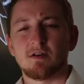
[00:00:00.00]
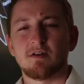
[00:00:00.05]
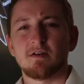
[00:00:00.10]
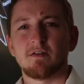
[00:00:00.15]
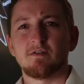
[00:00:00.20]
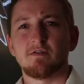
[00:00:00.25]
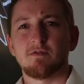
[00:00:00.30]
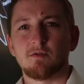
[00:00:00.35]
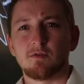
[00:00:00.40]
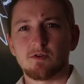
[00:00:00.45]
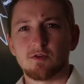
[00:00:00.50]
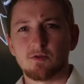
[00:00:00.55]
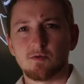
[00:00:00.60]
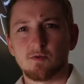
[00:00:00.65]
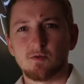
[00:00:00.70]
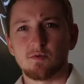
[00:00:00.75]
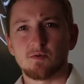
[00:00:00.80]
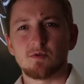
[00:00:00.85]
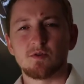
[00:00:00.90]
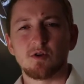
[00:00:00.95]
for
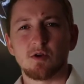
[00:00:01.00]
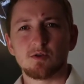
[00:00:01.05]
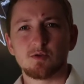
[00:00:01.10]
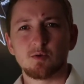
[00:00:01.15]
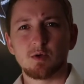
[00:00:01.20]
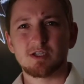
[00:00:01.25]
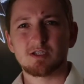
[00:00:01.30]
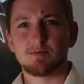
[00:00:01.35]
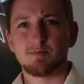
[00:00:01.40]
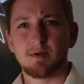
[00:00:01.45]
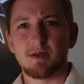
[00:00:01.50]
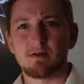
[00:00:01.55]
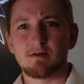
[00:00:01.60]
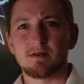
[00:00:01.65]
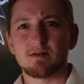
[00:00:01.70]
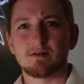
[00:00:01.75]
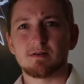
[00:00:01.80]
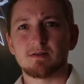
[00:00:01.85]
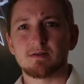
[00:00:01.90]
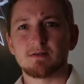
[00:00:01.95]
you not to
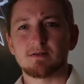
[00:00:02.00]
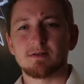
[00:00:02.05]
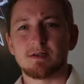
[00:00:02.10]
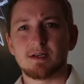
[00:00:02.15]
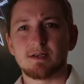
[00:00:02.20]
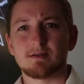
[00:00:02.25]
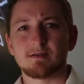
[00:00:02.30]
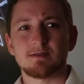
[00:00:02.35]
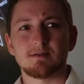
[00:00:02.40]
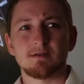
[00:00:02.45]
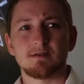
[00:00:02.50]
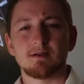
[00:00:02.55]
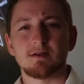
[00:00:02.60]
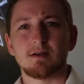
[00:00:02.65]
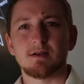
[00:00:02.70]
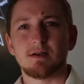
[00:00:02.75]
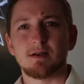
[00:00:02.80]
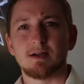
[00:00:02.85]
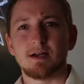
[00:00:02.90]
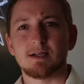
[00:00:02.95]
experience this
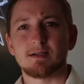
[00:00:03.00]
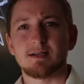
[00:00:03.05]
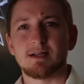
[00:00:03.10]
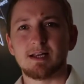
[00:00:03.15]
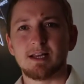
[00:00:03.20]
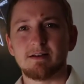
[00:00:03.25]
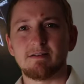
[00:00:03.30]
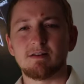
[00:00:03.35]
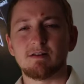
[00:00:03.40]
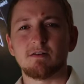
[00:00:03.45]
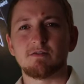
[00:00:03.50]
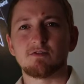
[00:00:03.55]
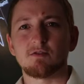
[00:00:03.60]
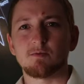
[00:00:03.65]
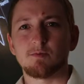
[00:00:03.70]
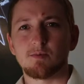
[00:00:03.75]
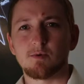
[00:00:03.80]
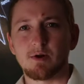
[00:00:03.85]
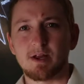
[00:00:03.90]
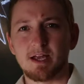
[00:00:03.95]
at the level of your
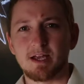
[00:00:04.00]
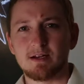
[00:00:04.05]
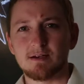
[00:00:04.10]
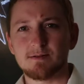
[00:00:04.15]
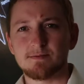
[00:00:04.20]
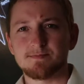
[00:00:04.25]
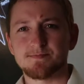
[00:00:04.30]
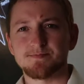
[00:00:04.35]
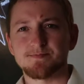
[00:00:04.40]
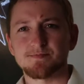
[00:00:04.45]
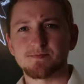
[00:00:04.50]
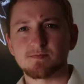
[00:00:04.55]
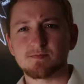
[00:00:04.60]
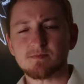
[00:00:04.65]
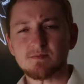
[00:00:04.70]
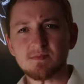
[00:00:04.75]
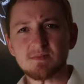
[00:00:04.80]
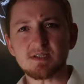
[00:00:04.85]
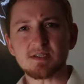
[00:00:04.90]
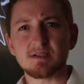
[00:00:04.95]
brain,
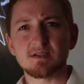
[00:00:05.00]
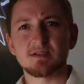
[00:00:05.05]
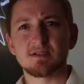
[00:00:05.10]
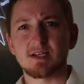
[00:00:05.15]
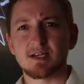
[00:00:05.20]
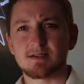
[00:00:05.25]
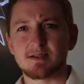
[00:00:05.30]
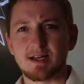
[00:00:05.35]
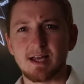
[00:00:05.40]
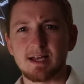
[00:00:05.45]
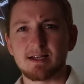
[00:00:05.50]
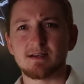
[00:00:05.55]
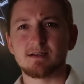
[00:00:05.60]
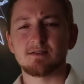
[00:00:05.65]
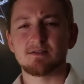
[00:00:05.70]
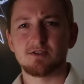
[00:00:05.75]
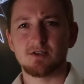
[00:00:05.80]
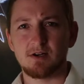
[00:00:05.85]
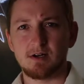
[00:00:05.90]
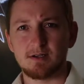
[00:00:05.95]
just like
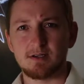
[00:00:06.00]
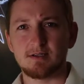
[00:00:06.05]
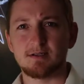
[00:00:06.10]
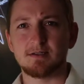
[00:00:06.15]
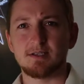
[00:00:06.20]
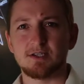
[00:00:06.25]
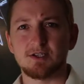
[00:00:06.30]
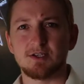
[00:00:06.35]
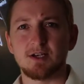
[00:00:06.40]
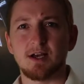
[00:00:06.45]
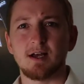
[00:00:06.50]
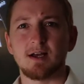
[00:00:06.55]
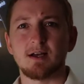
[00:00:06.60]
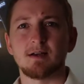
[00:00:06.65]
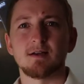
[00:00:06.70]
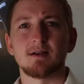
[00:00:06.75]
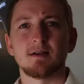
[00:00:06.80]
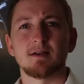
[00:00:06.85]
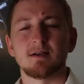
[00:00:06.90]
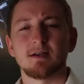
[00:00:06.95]
general anesthesia
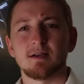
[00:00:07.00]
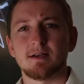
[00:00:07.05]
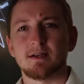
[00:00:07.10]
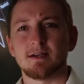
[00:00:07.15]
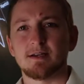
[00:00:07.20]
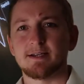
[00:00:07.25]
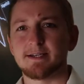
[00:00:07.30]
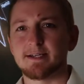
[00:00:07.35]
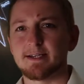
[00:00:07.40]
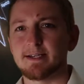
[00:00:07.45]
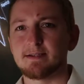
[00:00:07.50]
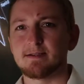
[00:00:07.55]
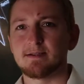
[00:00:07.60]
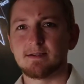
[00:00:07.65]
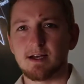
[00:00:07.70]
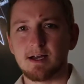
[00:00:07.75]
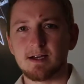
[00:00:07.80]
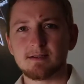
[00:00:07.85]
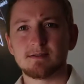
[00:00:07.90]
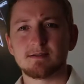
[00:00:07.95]

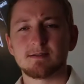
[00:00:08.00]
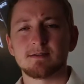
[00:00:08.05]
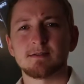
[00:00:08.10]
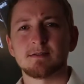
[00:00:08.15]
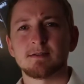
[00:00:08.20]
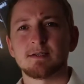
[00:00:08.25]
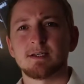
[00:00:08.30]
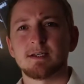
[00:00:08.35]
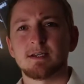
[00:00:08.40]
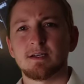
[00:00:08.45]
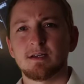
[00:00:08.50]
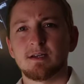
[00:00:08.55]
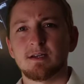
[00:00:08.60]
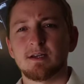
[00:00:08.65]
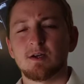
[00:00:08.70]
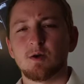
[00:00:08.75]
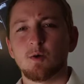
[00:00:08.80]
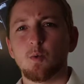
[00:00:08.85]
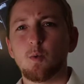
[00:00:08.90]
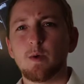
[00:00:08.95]
does,
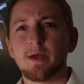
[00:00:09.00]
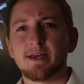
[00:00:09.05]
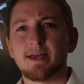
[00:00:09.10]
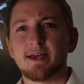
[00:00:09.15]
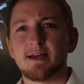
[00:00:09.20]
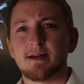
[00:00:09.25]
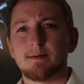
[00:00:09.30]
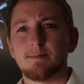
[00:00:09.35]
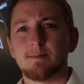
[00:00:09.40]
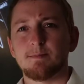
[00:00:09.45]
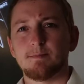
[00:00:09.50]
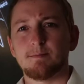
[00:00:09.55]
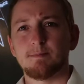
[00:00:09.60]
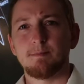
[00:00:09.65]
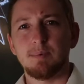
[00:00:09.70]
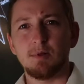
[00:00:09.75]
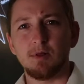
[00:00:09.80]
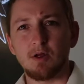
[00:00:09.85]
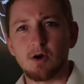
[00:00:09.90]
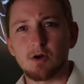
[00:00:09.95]
we can
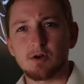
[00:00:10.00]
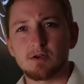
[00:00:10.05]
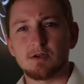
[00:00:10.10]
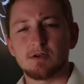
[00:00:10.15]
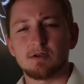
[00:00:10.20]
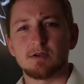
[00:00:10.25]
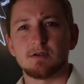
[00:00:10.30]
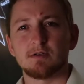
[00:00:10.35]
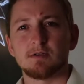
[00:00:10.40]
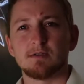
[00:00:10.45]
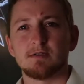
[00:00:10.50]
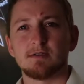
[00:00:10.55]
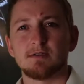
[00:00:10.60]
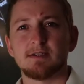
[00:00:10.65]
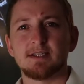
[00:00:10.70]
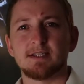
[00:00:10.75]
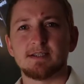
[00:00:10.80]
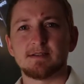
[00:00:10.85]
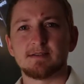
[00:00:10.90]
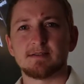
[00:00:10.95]
block
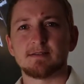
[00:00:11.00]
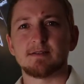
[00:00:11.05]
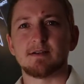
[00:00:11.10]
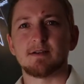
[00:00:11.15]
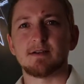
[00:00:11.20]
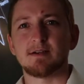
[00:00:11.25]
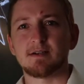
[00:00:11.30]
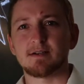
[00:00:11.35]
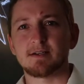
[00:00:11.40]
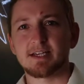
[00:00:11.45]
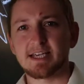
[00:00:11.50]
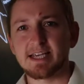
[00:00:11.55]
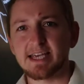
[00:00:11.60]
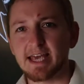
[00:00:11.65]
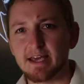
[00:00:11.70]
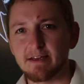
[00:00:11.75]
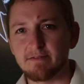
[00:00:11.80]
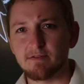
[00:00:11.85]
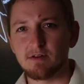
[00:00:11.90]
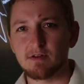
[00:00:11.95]
these
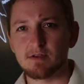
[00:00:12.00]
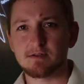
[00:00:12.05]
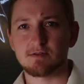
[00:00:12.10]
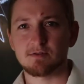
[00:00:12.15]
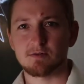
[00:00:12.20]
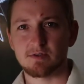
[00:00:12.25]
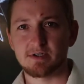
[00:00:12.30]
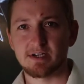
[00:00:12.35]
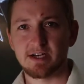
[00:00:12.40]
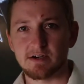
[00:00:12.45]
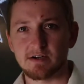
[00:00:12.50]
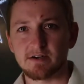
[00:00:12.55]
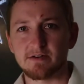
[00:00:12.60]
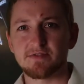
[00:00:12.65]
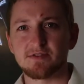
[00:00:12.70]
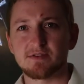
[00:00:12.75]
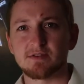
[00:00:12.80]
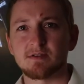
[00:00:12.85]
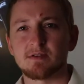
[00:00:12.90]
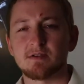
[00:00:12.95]
cables or
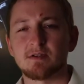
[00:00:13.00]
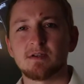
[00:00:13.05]
nerves